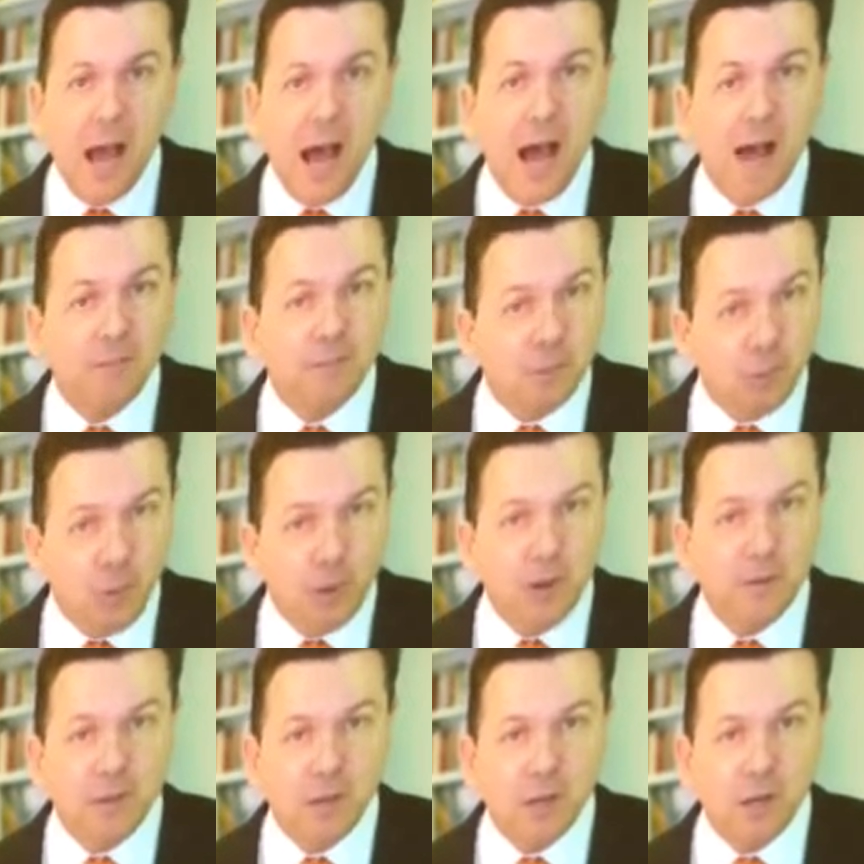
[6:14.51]
After
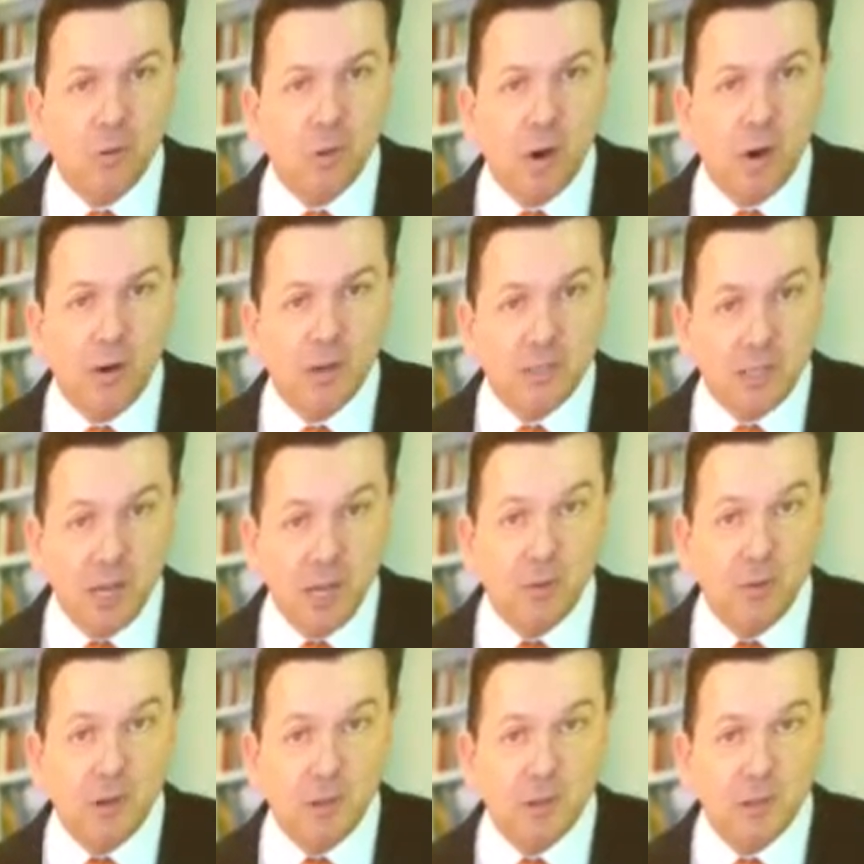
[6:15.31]
one of the inquiry's
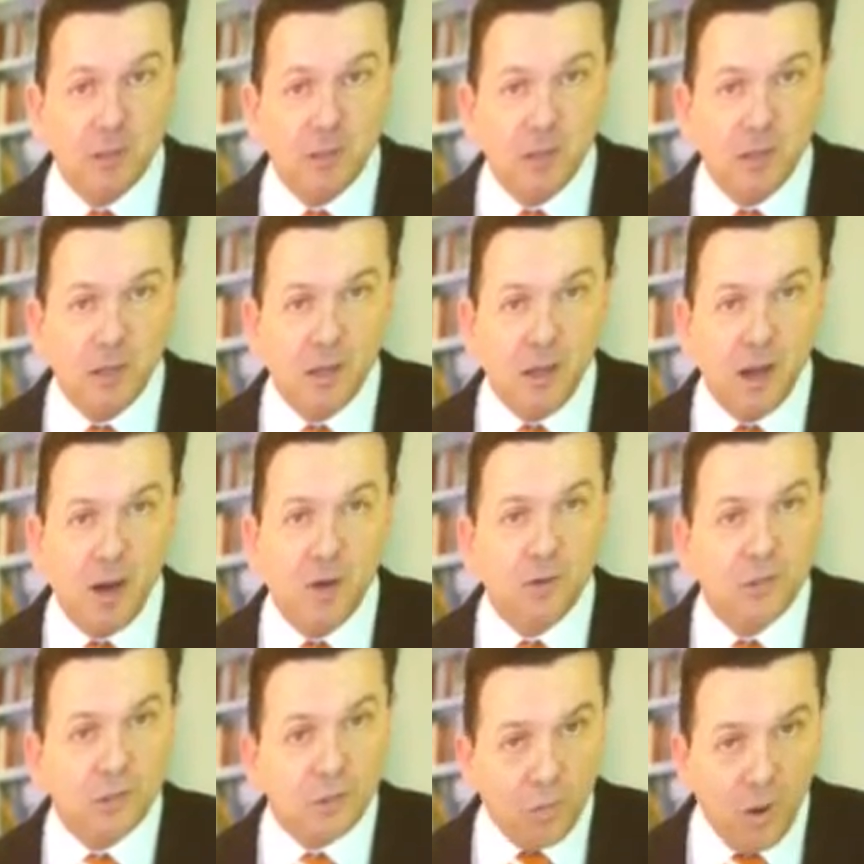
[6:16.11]
hearings, I
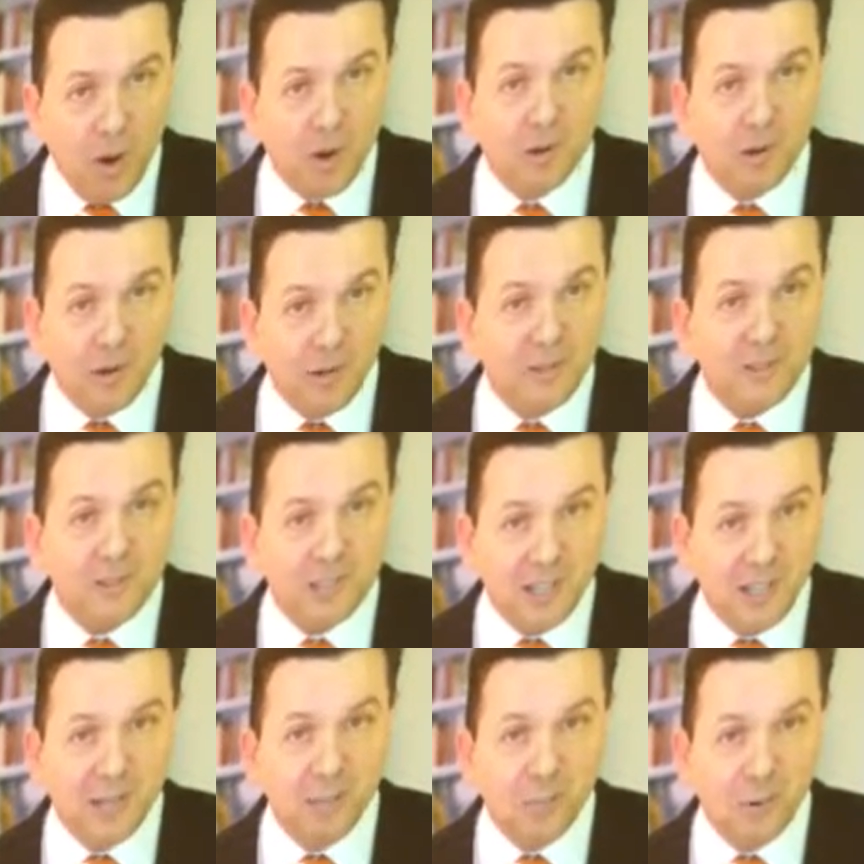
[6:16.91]
was quoted in the
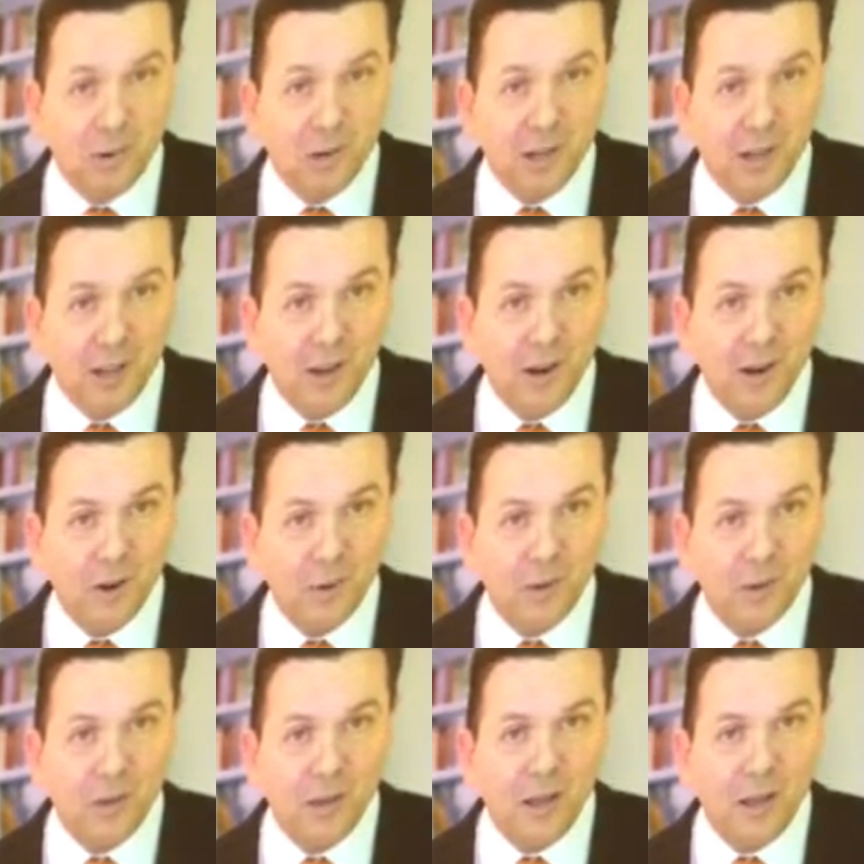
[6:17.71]
Sydney Morning
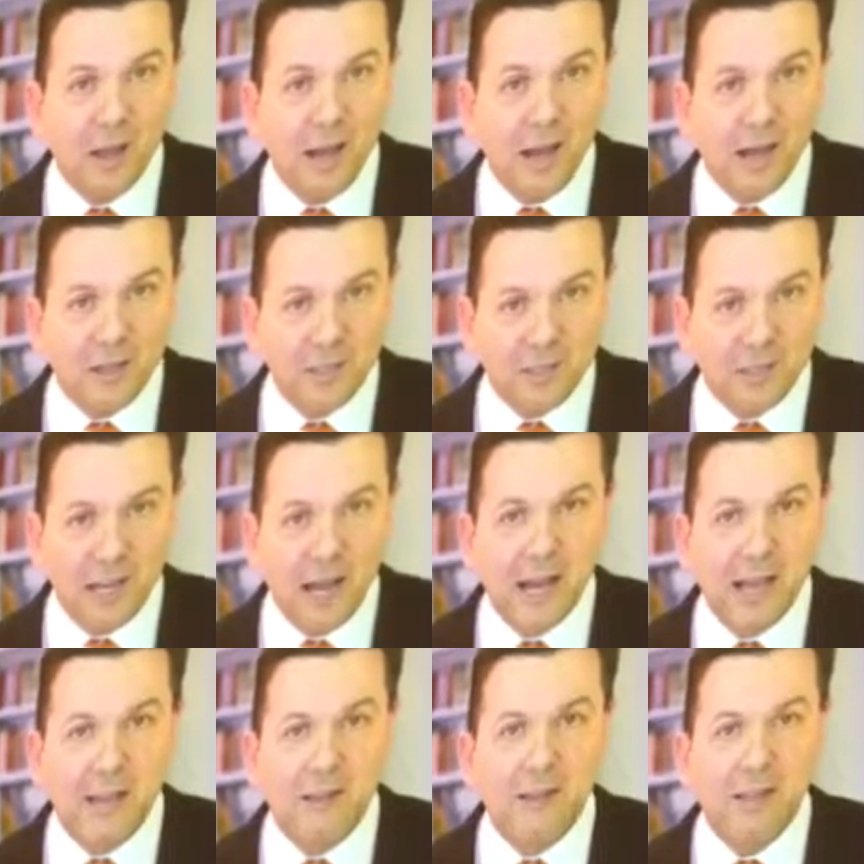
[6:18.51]
Herald as
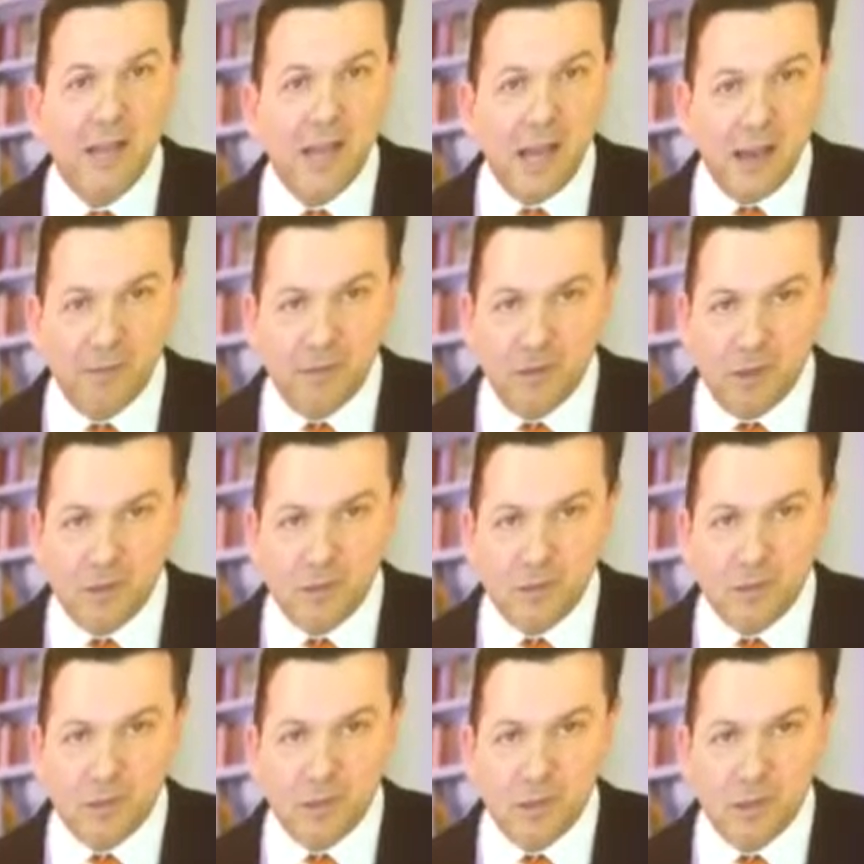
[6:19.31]
saying the
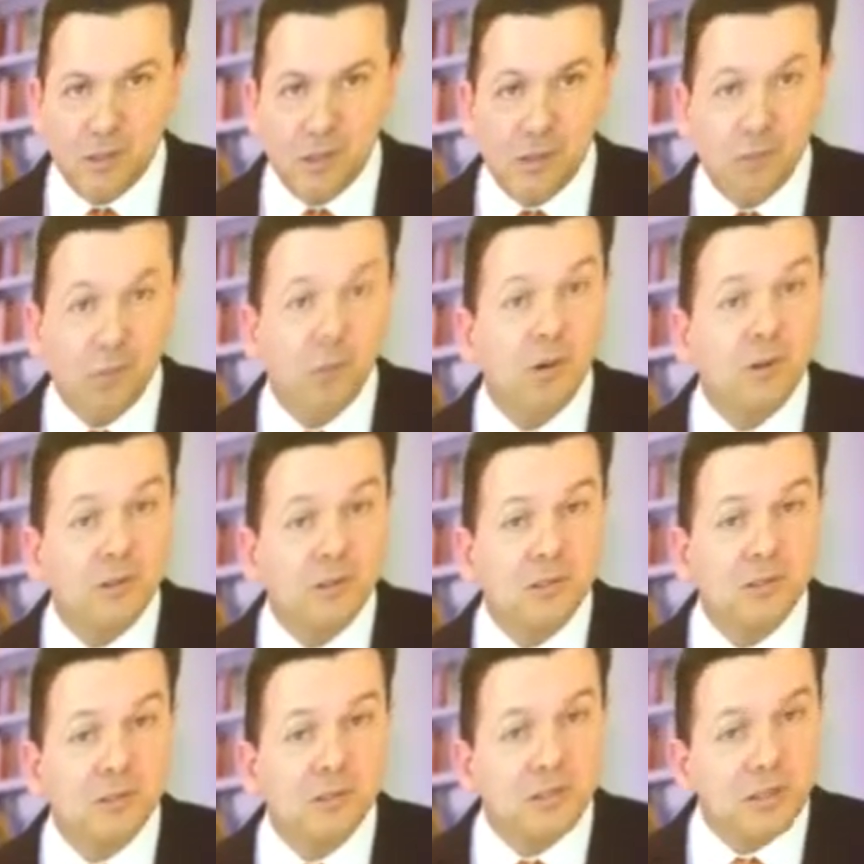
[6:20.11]
evidence
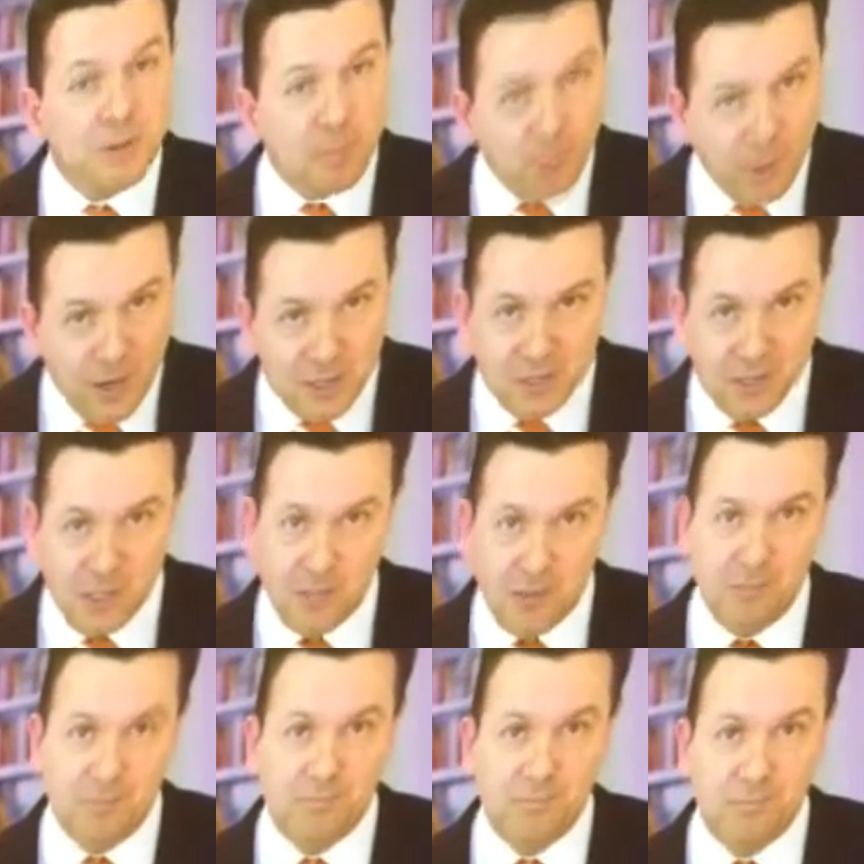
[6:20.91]
was
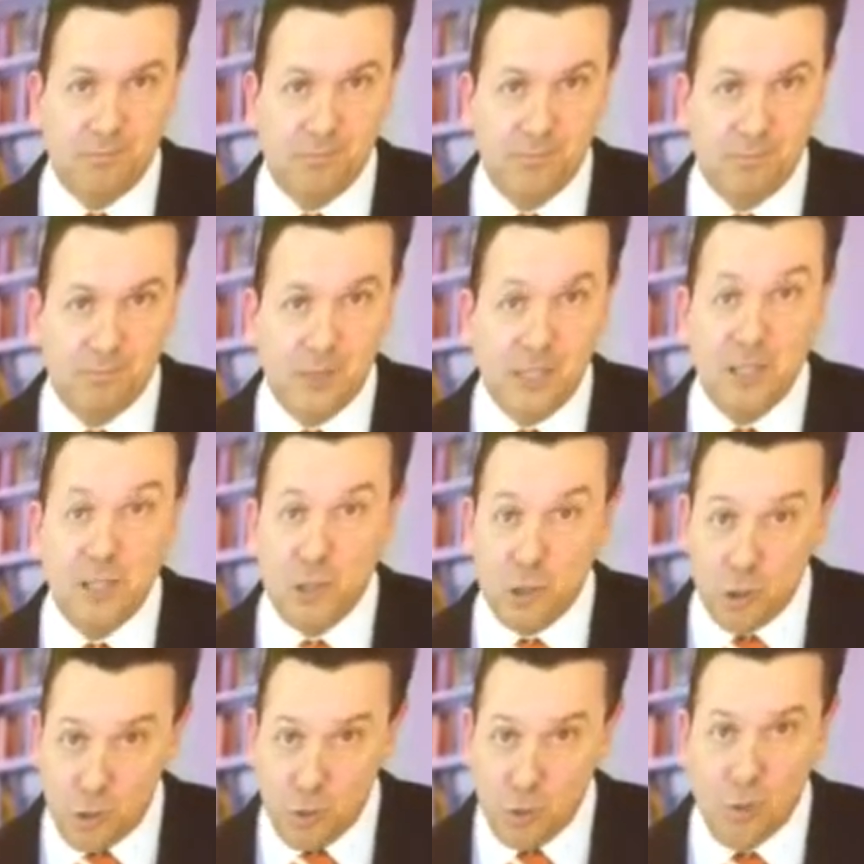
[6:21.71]
depressing, and it
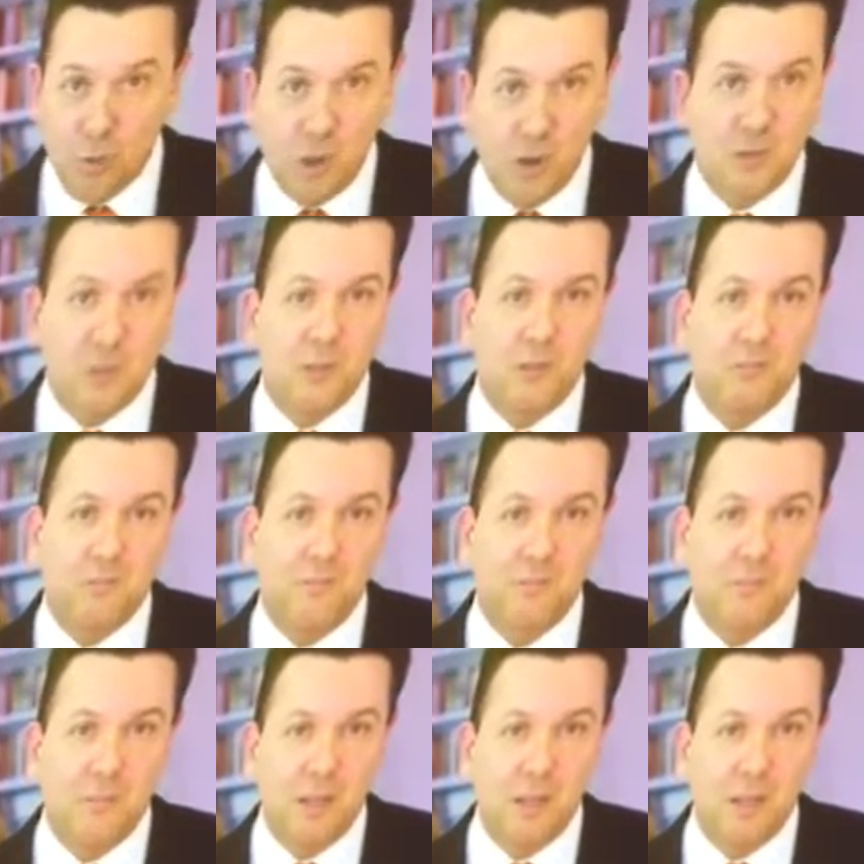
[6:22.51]
sure was.